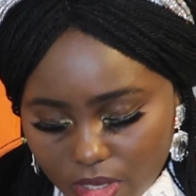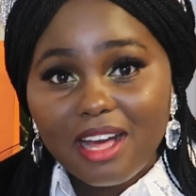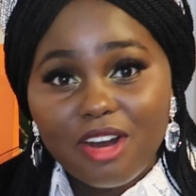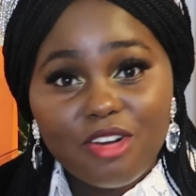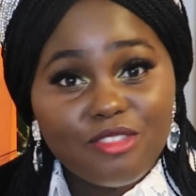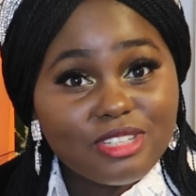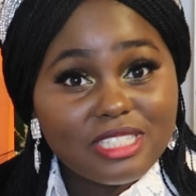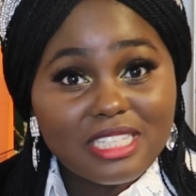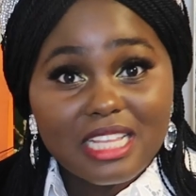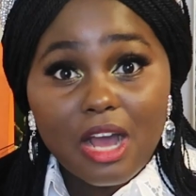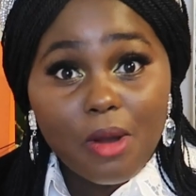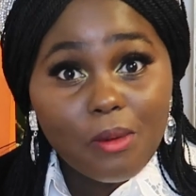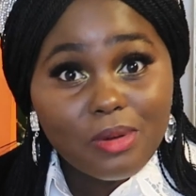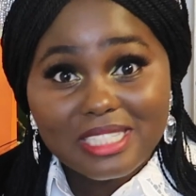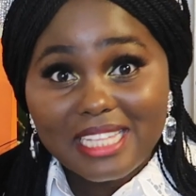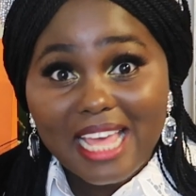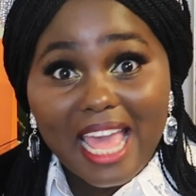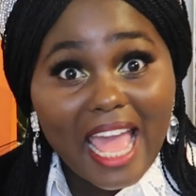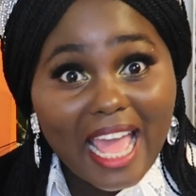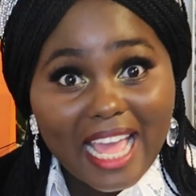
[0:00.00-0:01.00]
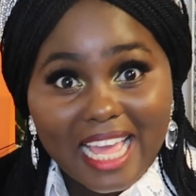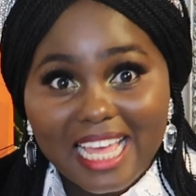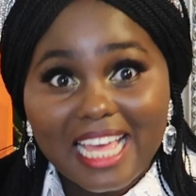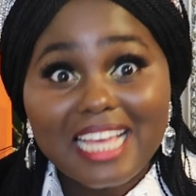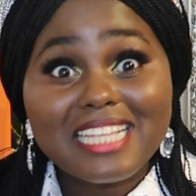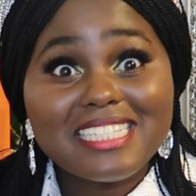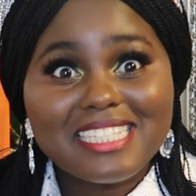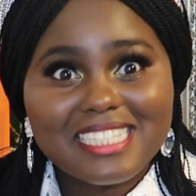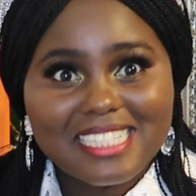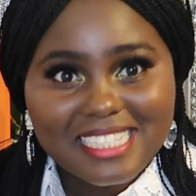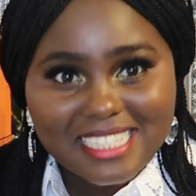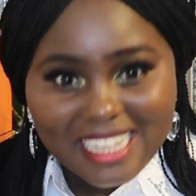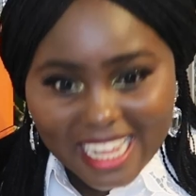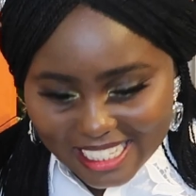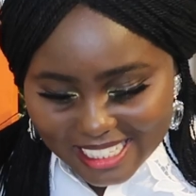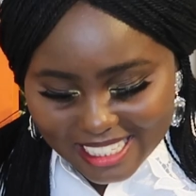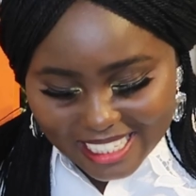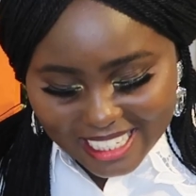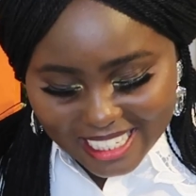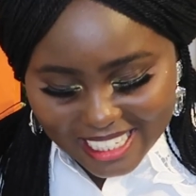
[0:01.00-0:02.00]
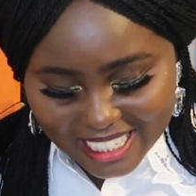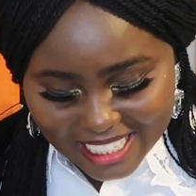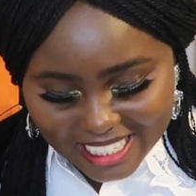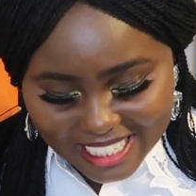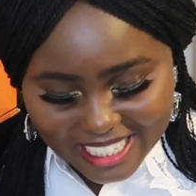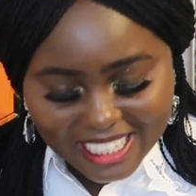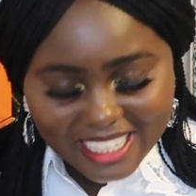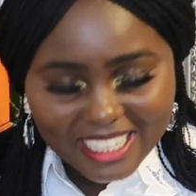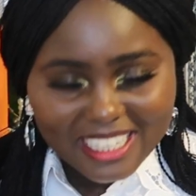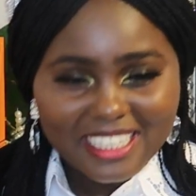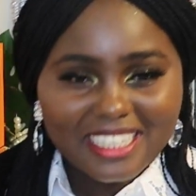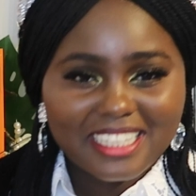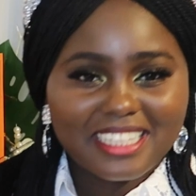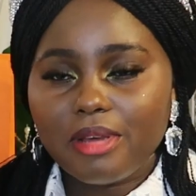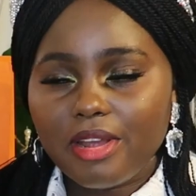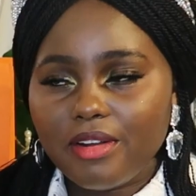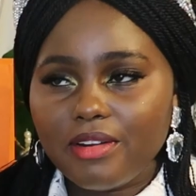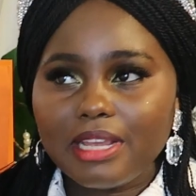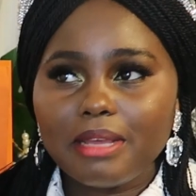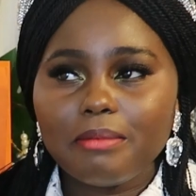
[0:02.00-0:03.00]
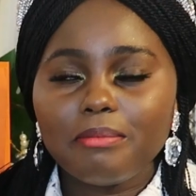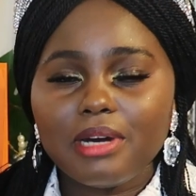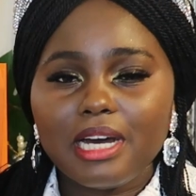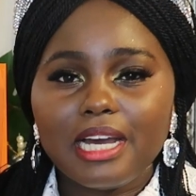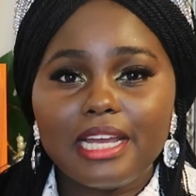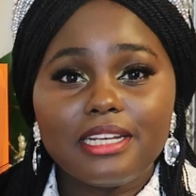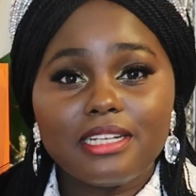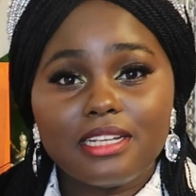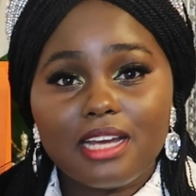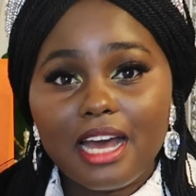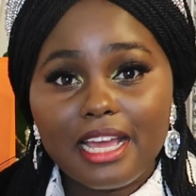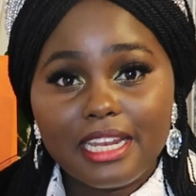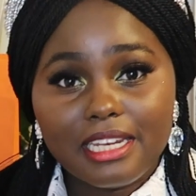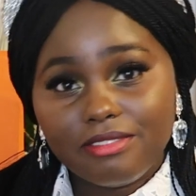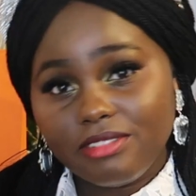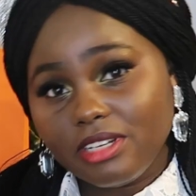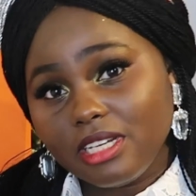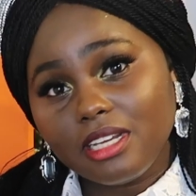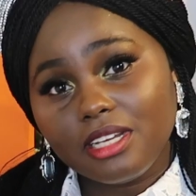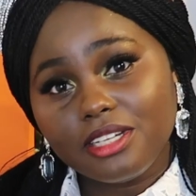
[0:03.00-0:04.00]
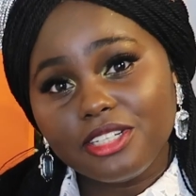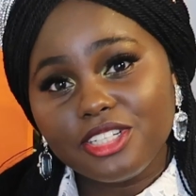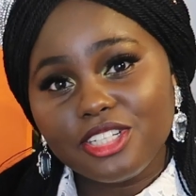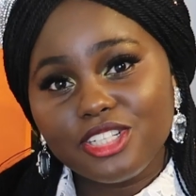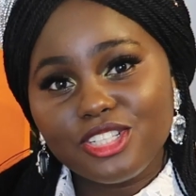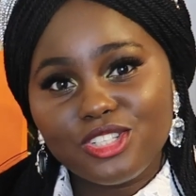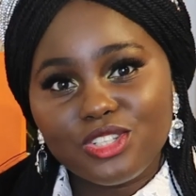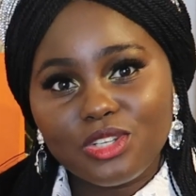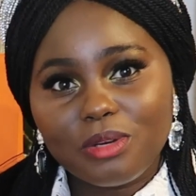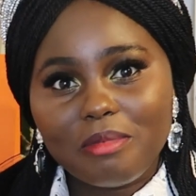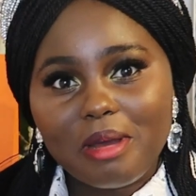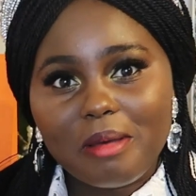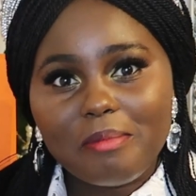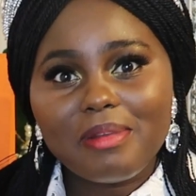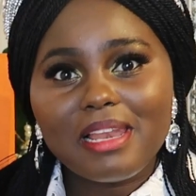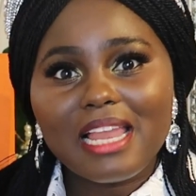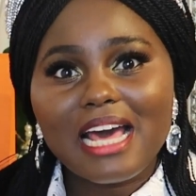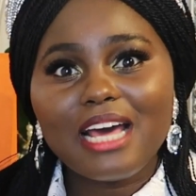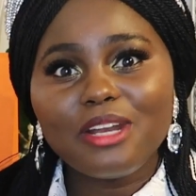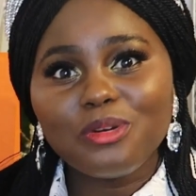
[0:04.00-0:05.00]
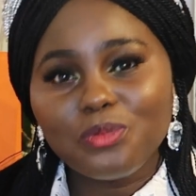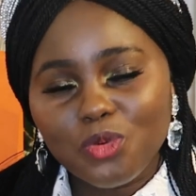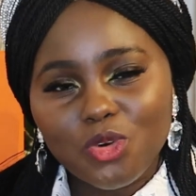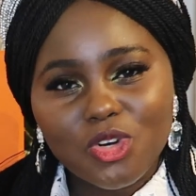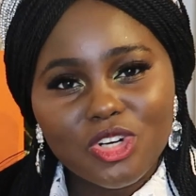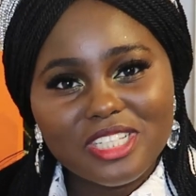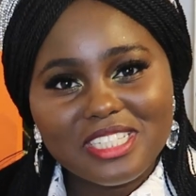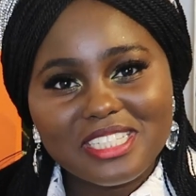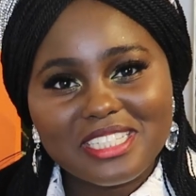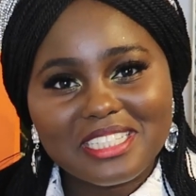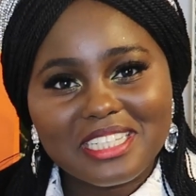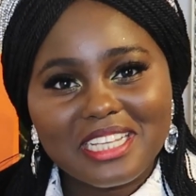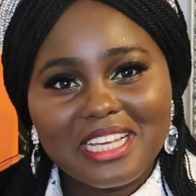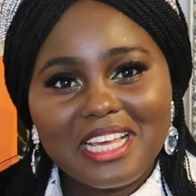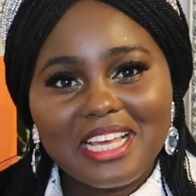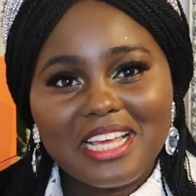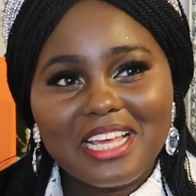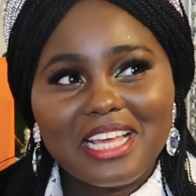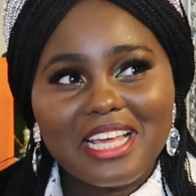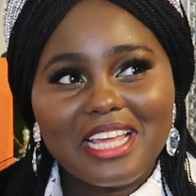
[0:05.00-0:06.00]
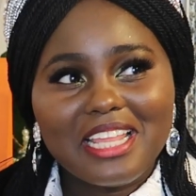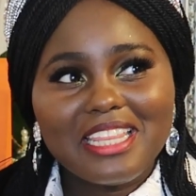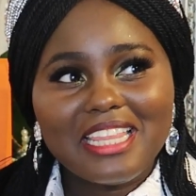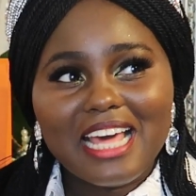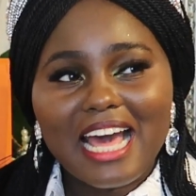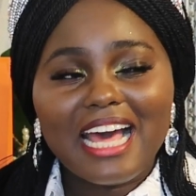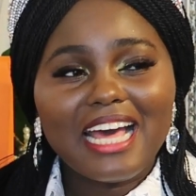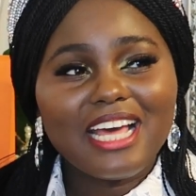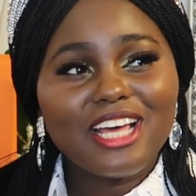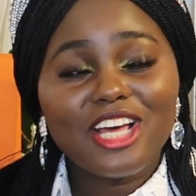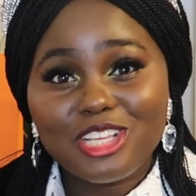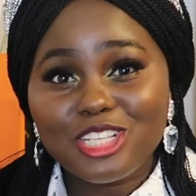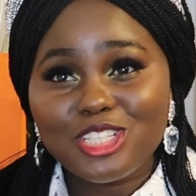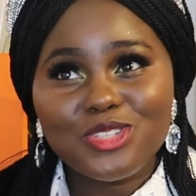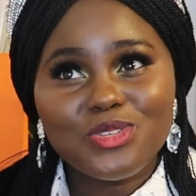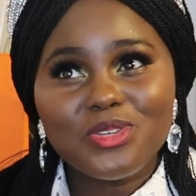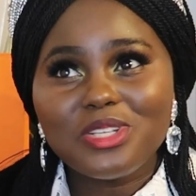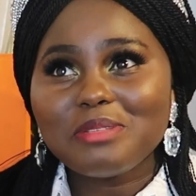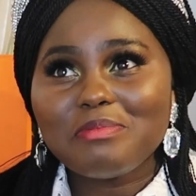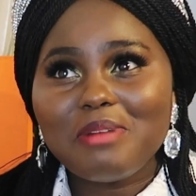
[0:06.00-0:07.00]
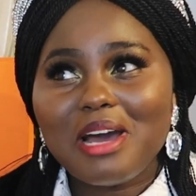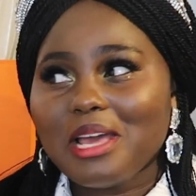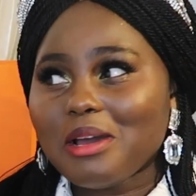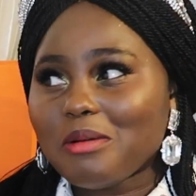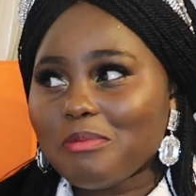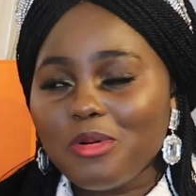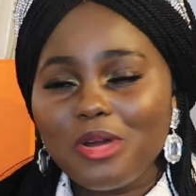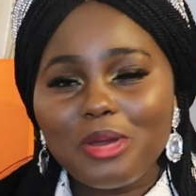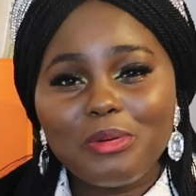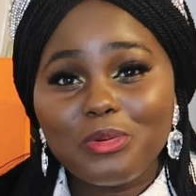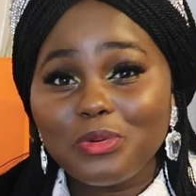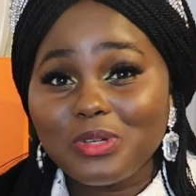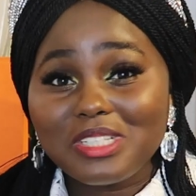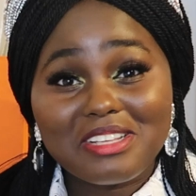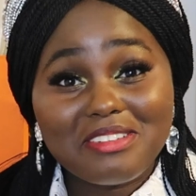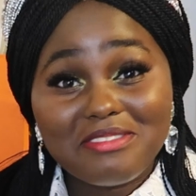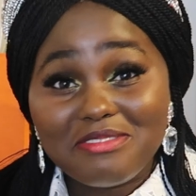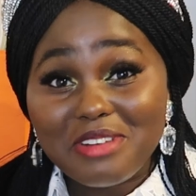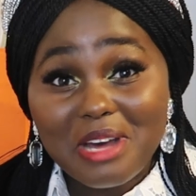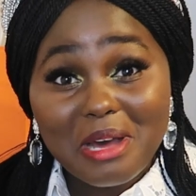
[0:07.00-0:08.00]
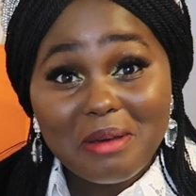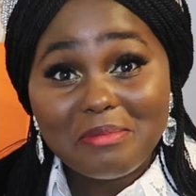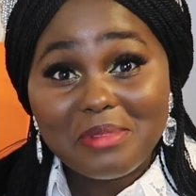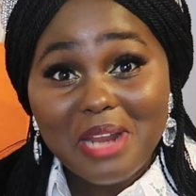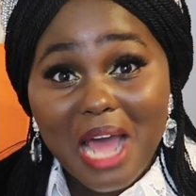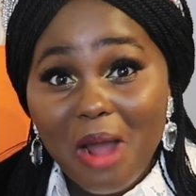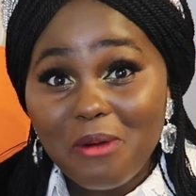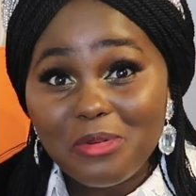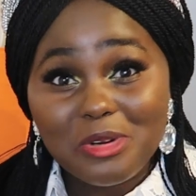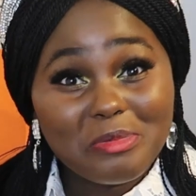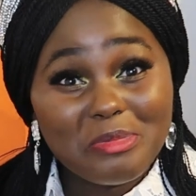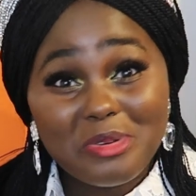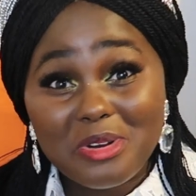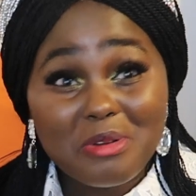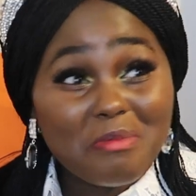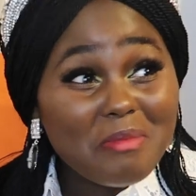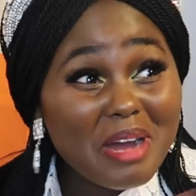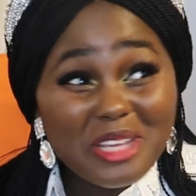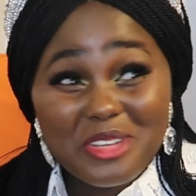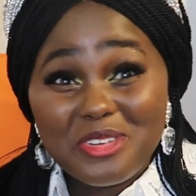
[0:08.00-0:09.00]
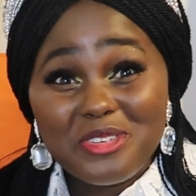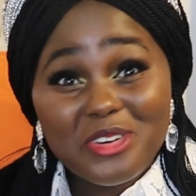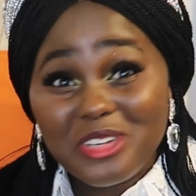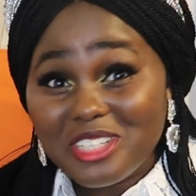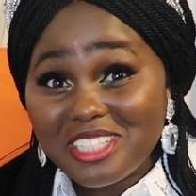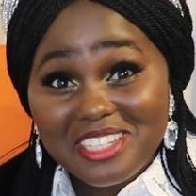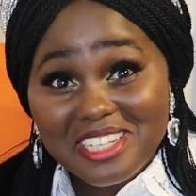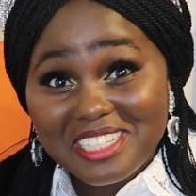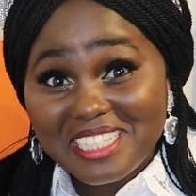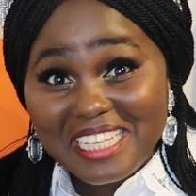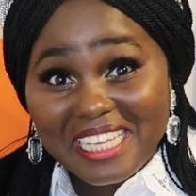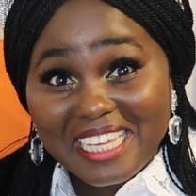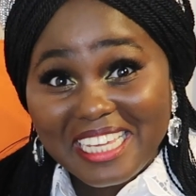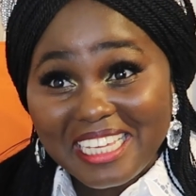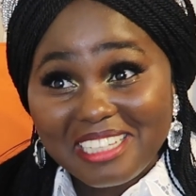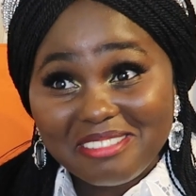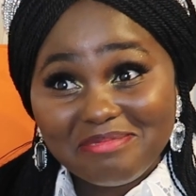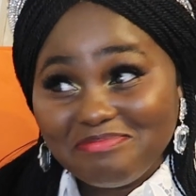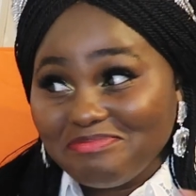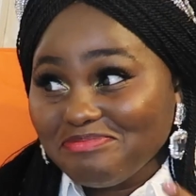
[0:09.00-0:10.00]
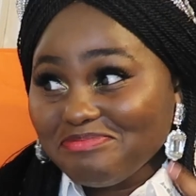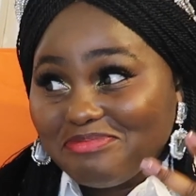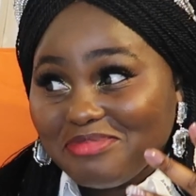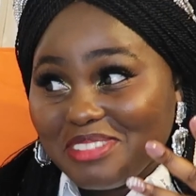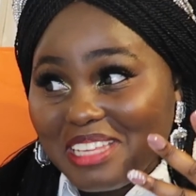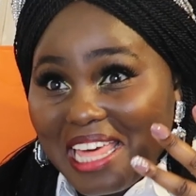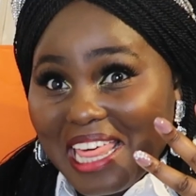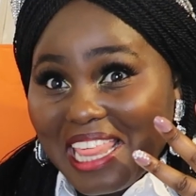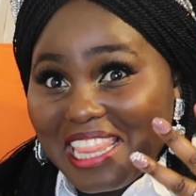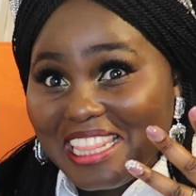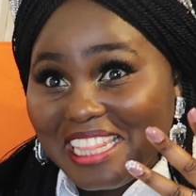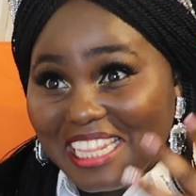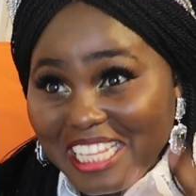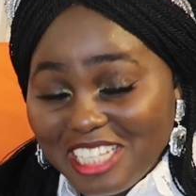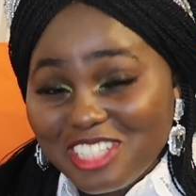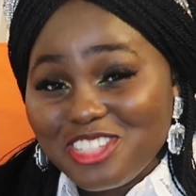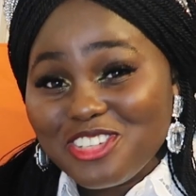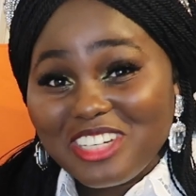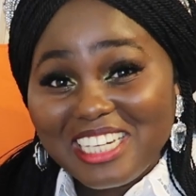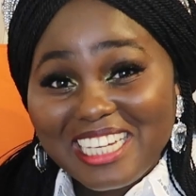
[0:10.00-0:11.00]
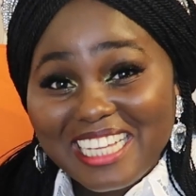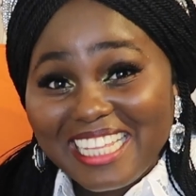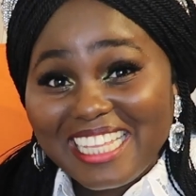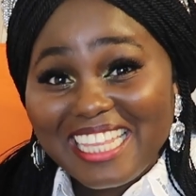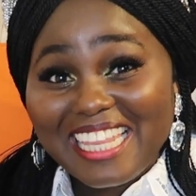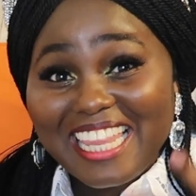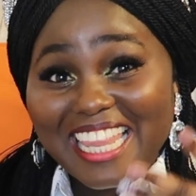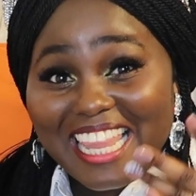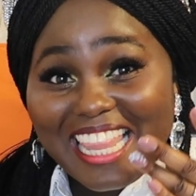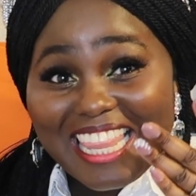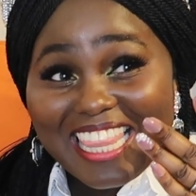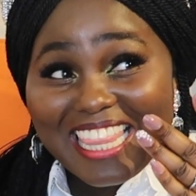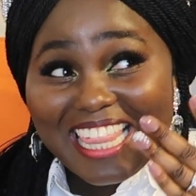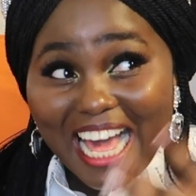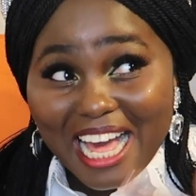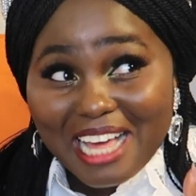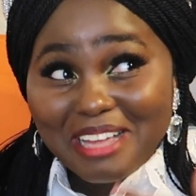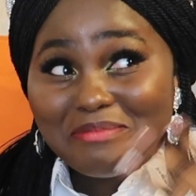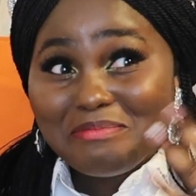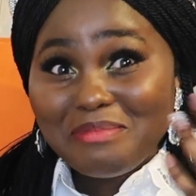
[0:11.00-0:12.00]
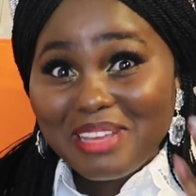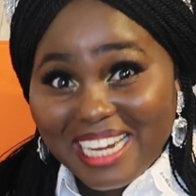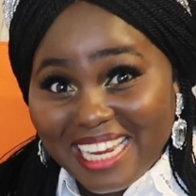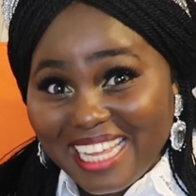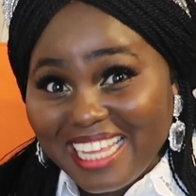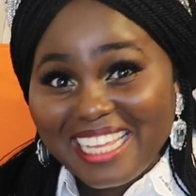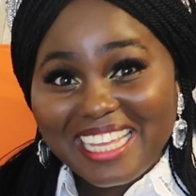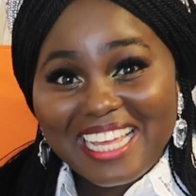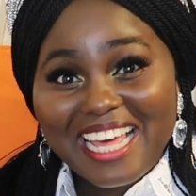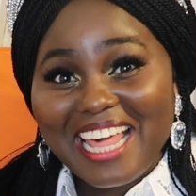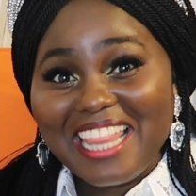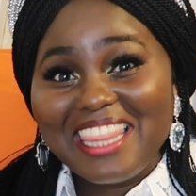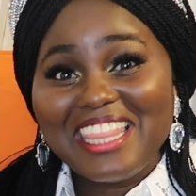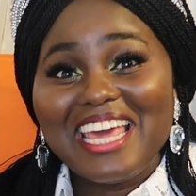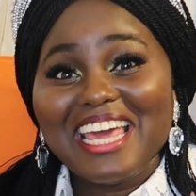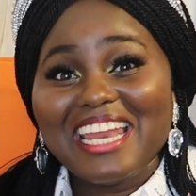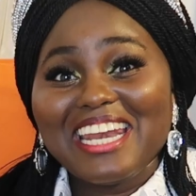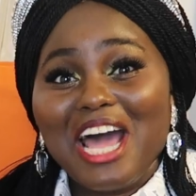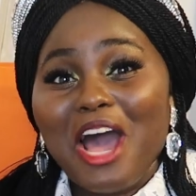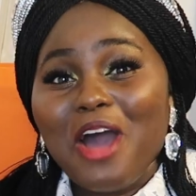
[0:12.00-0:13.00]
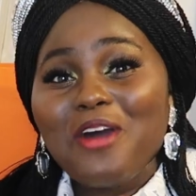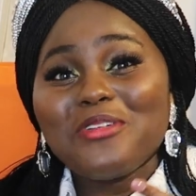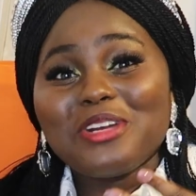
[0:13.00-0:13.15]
Obviously I was ecstatic. Bearing in mind I live in London, so my plan was that as soon as my appointment was confirmed, I would book my Eurostar ticket literally that minute, and then I